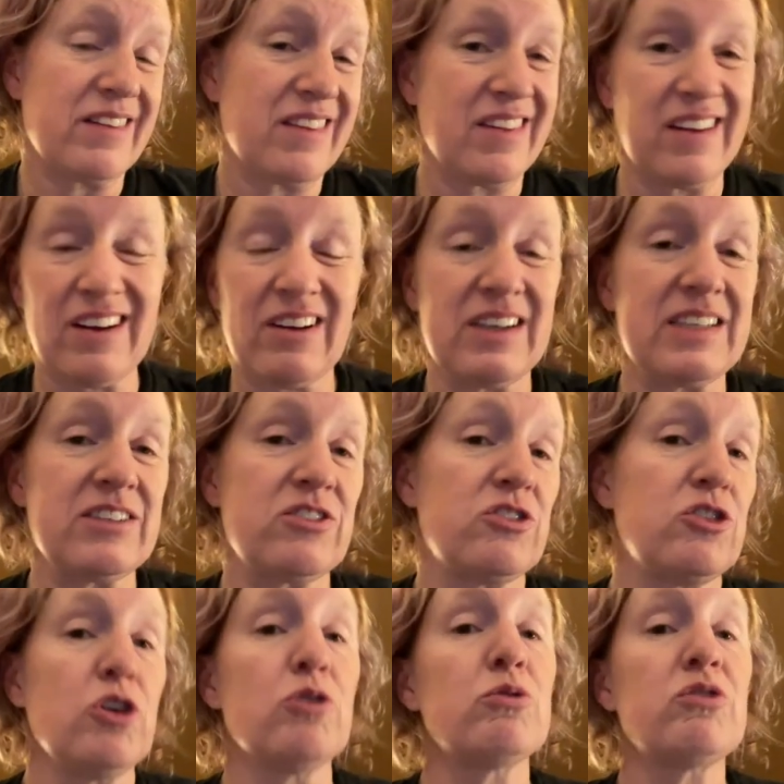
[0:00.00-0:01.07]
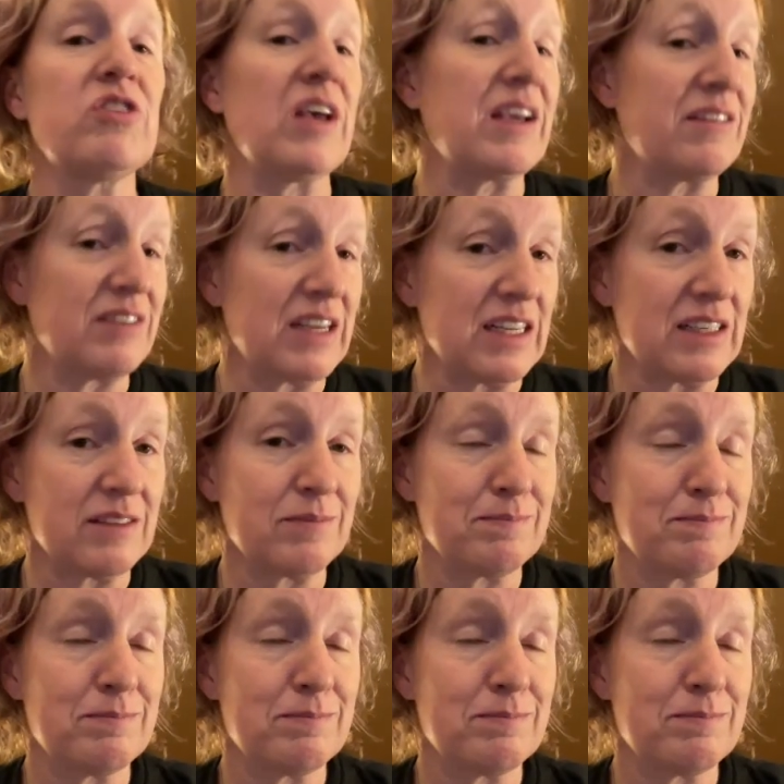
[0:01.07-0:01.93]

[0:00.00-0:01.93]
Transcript: there is no saving.